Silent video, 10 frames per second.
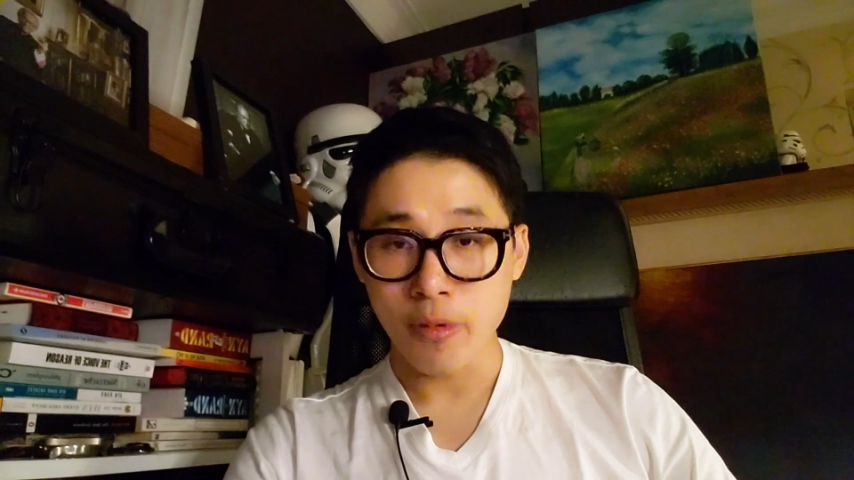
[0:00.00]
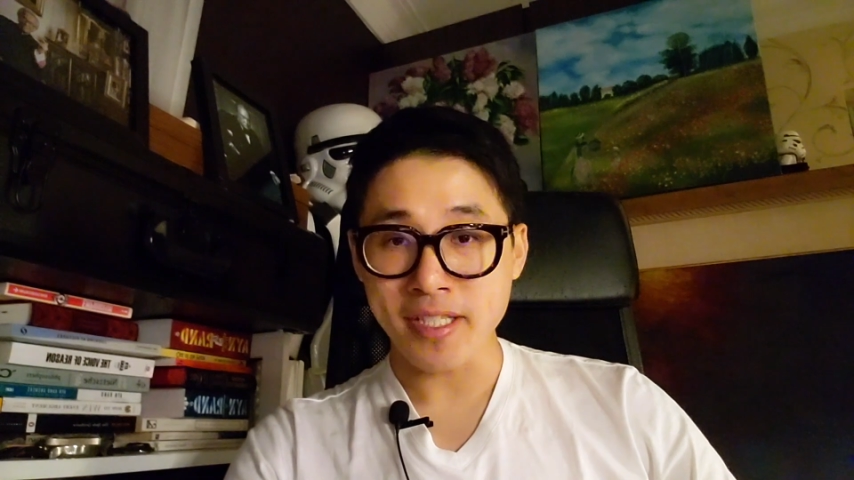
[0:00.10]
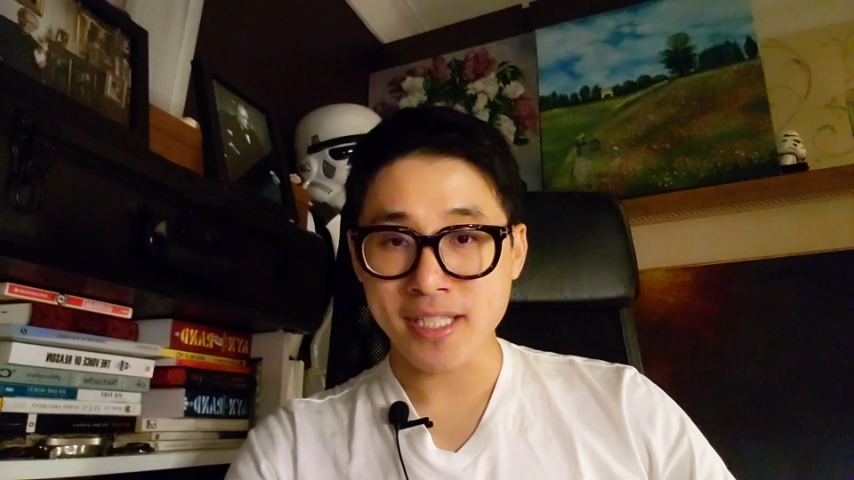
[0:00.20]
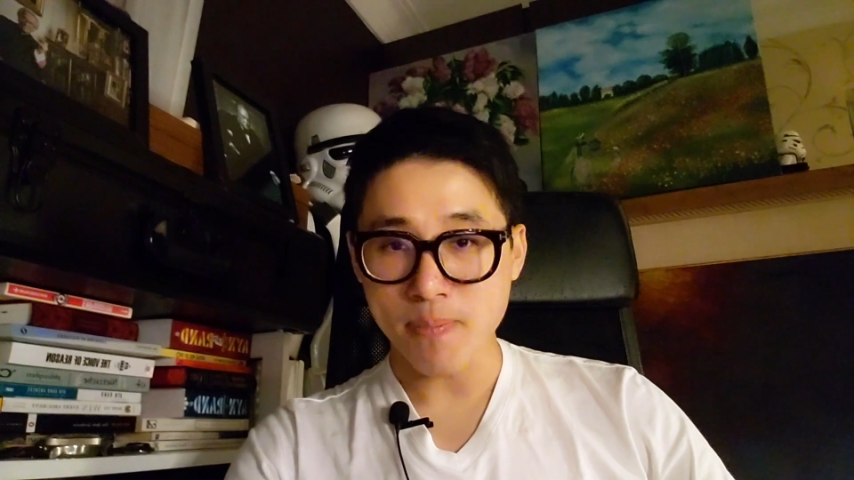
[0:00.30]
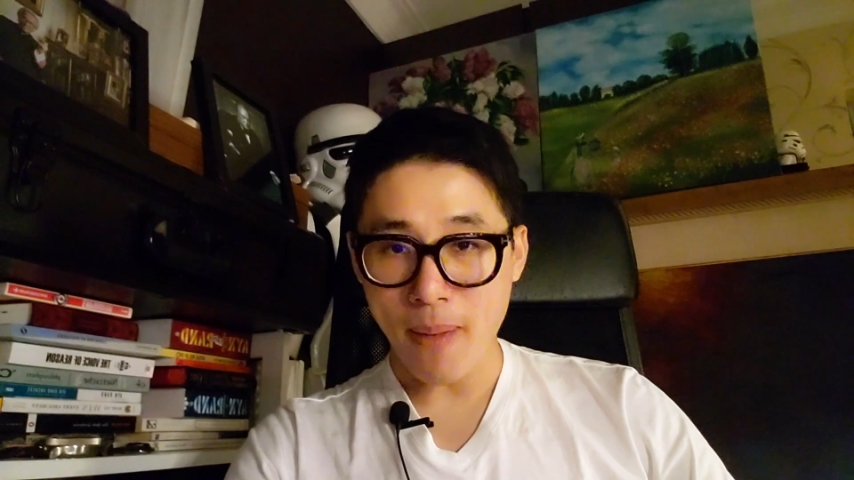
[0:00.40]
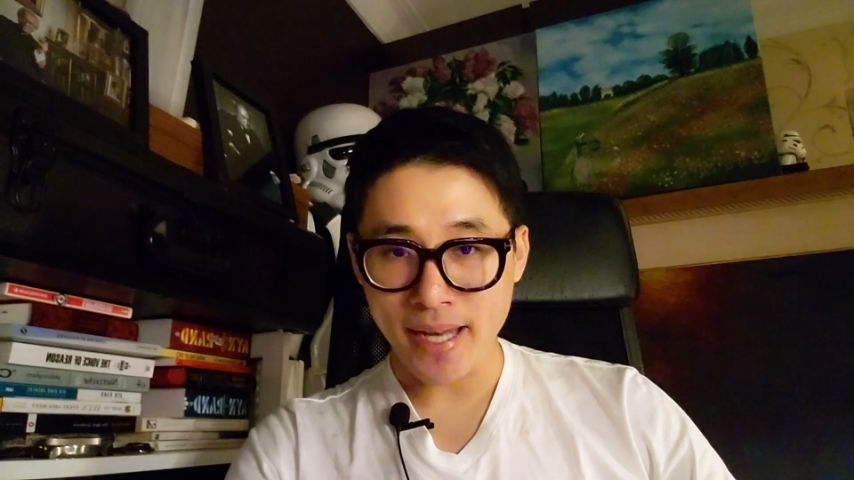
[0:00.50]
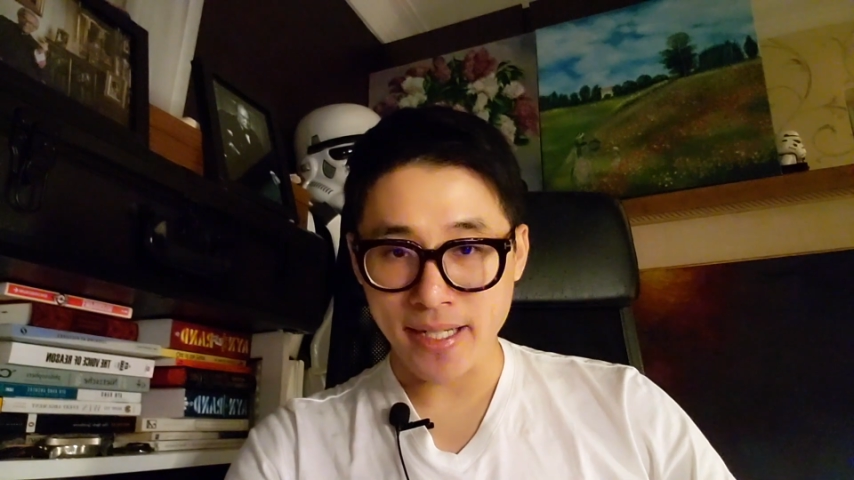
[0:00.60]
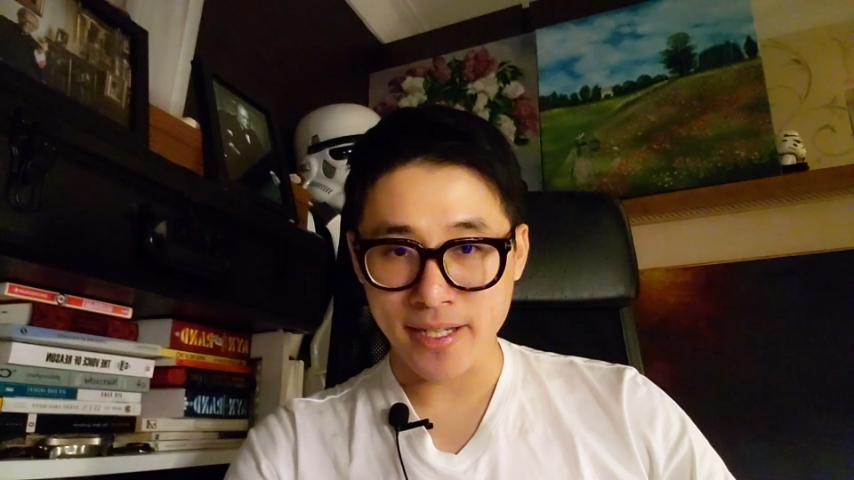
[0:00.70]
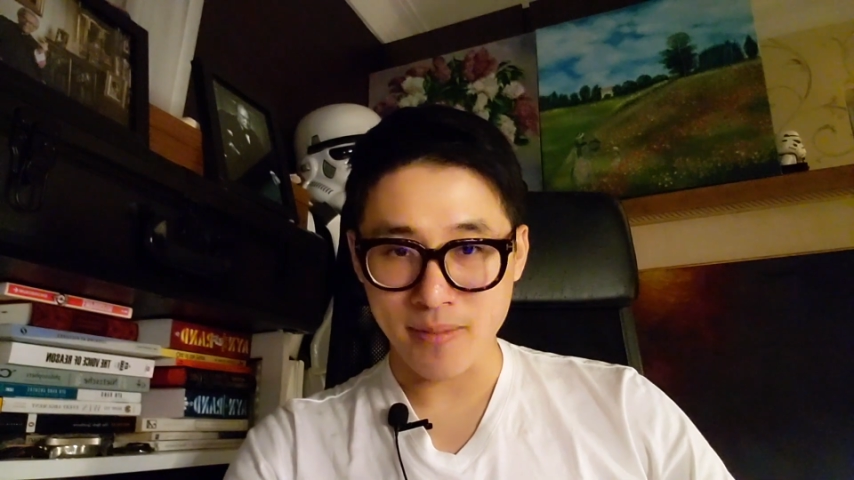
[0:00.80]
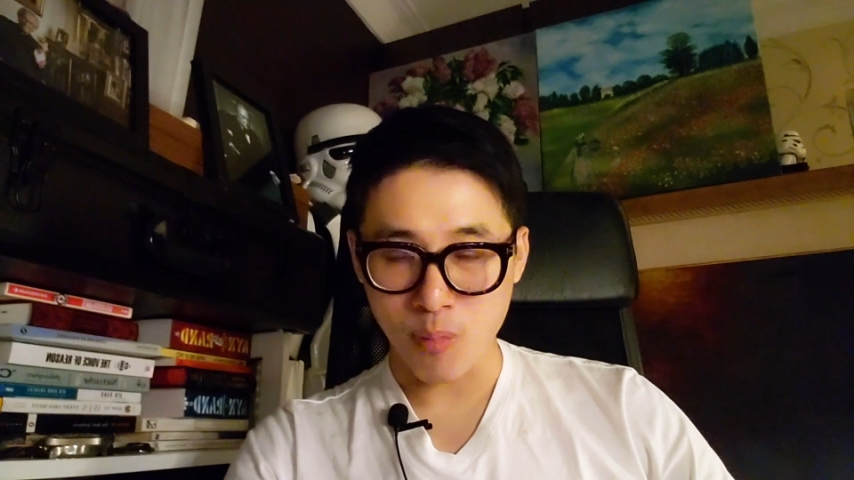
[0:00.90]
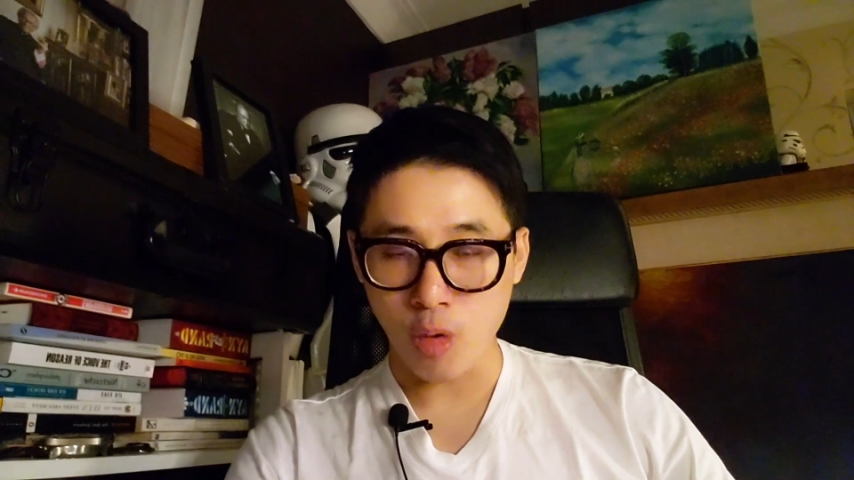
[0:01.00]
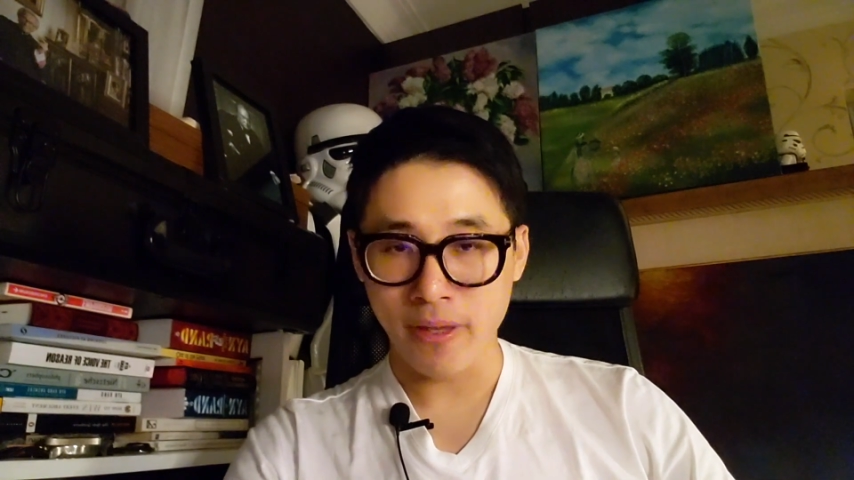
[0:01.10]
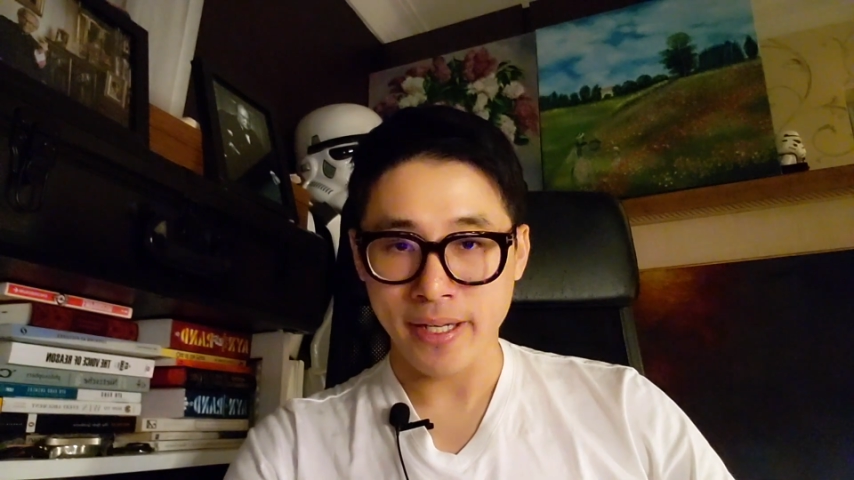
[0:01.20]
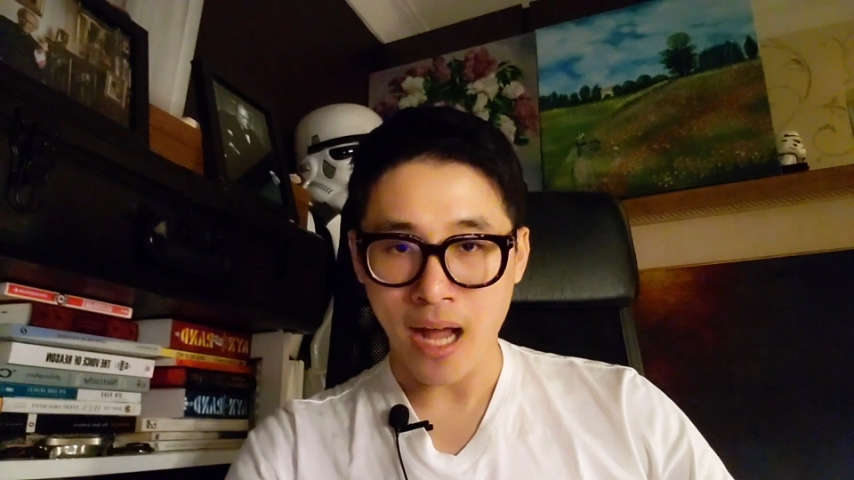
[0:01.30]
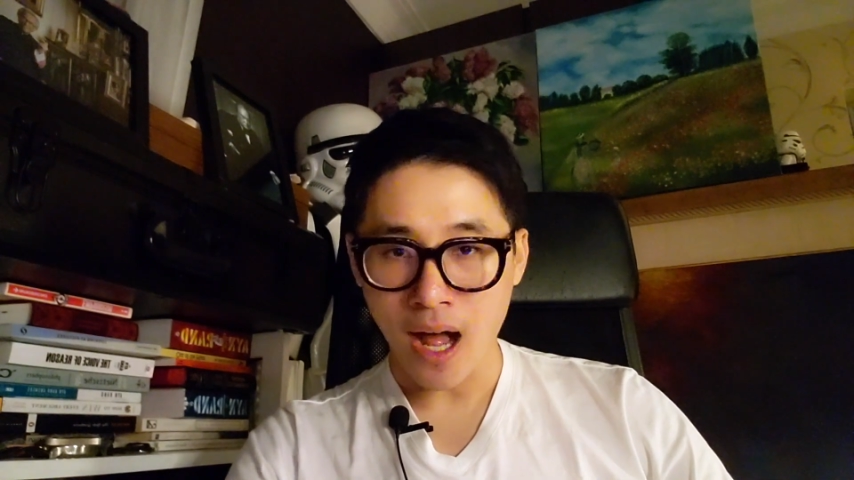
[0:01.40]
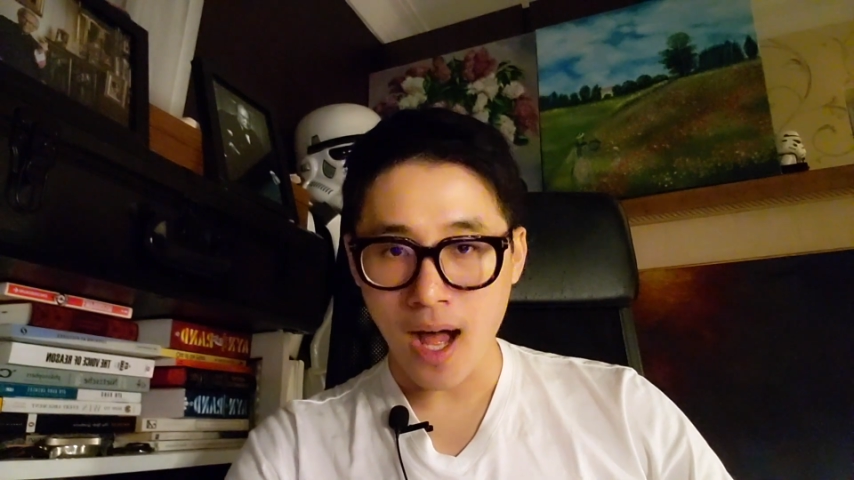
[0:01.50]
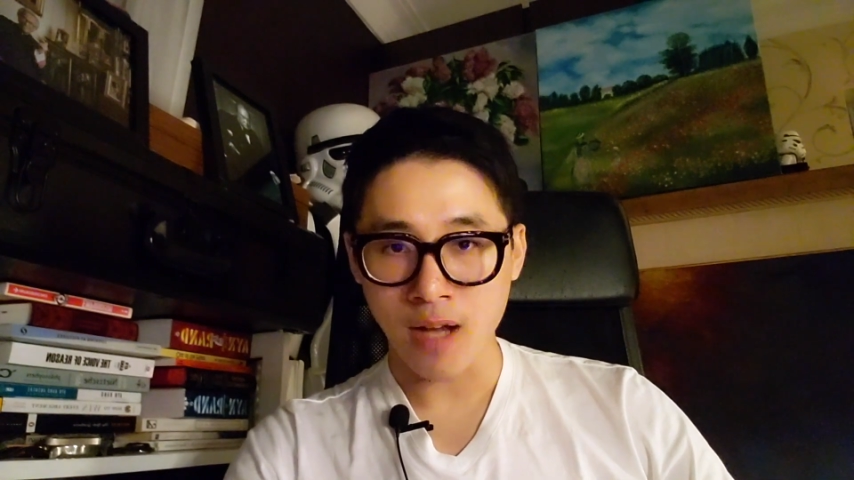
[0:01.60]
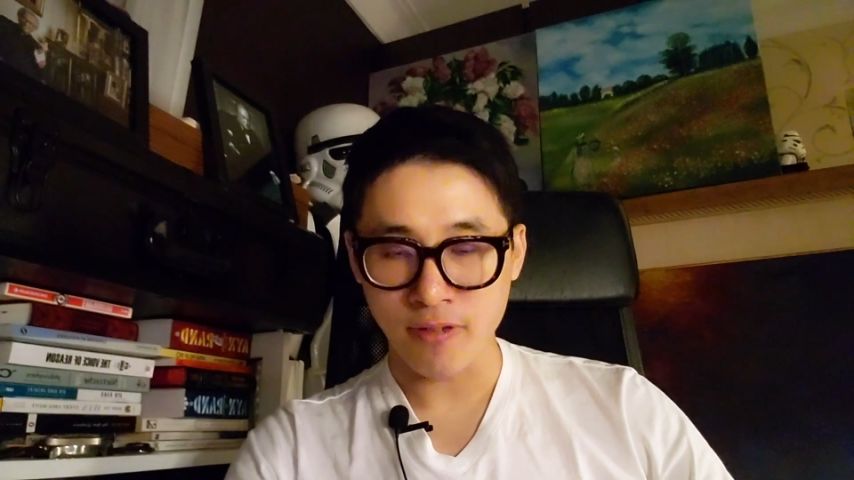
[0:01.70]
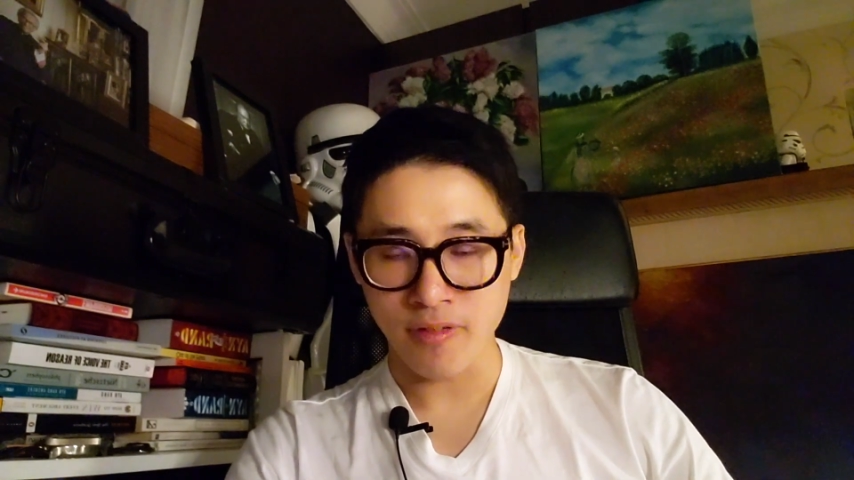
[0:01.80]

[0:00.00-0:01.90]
We spend more than half